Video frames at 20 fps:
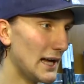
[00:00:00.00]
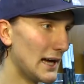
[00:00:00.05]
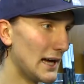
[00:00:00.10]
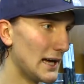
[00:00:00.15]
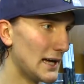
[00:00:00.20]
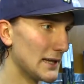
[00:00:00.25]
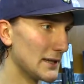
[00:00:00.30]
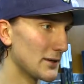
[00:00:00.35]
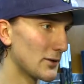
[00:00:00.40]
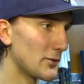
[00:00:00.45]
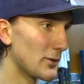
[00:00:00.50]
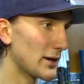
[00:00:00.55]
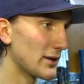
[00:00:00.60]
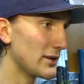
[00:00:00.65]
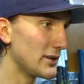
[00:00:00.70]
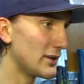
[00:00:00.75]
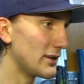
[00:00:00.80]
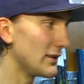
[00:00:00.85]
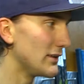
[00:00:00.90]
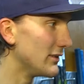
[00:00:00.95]
And the quicker
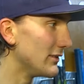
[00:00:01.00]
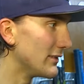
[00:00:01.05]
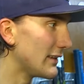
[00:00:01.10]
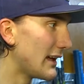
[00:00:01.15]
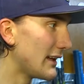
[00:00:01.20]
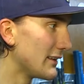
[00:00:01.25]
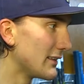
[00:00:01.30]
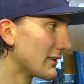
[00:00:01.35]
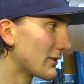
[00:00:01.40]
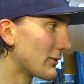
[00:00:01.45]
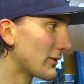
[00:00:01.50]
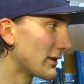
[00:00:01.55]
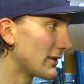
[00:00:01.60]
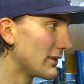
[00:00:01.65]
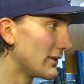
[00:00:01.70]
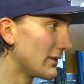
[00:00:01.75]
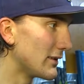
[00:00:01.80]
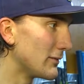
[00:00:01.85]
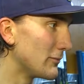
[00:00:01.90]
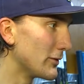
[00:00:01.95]
you can do that and the quicker
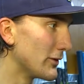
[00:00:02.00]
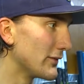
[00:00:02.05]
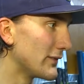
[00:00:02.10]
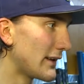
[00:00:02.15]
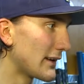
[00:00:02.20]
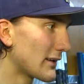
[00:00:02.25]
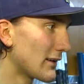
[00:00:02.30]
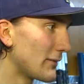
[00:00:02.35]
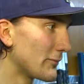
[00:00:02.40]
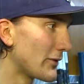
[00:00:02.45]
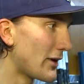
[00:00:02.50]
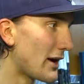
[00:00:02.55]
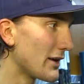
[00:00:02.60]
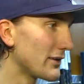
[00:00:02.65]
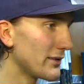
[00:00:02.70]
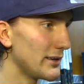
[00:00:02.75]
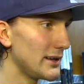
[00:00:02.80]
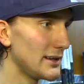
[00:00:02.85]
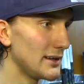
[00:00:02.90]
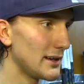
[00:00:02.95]
you can build that
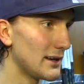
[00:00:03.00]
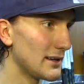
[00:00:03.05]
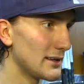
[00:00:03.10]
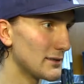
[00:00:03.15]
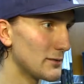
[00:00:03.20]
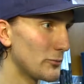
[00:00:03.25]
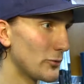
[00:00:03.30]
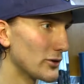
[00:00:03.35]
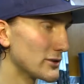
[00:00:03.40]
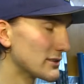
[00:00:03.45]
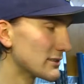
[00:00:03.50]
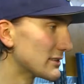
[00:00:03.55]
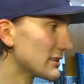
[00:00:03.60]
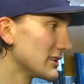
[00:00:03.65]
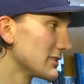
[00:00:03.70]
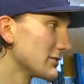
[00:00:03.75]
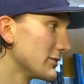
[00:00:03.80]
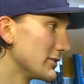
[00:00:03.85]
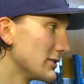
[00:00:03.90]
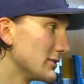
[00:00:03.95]
camaraderie, the more
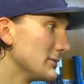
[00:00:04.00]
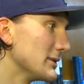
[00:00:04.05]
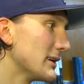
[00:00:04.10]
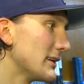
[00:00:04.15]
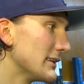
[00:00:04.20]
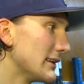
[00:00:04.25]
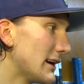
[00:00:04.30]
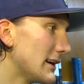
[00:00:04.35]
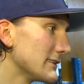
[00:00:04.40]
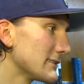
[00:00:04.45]
successful you'll be on the